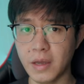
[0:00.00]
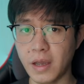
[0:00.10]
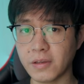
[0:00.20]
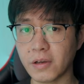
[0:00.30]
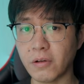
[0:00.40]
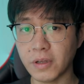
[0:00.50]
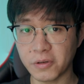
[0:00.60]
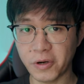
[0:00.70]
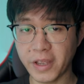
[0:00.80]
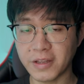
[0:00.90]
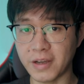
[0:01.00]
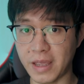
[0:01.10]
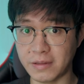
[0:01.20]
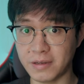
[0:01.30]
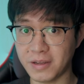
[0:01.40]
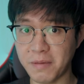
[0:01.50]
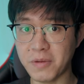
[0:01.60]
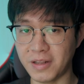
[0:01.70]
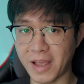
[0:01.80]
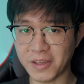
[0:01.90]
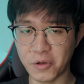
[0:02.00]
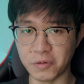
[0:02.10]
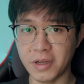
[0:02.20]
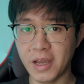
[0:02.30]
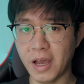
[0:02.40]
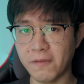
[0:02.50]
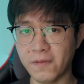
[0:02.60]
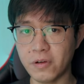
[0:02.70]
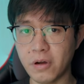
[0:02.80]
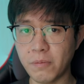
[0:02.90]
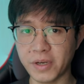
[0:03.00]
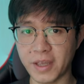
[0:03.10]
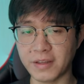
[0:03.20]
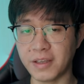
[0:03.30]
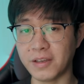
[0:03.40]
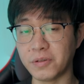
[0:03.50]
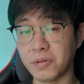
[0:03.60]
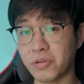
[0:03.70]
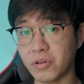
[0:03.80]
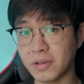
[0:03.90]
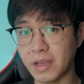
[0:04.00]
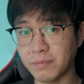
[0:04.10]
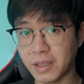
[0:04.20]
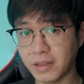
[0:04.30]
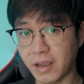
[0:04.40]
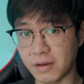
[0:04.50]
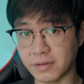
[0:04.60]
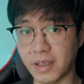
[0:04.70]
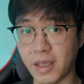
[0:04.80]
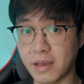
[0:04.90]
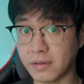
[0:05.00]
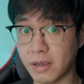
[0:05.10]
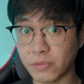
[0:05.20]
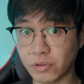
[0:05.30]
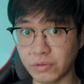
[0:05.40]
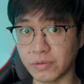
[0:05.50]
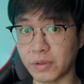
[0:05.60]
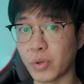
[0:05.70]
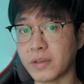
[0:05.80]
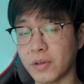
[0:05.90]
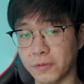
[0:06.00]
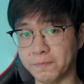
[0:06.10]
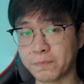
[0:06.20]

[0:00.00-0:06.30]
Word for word: As a content creator and a gamer like you, I feel obligated to share some details and some truths with you.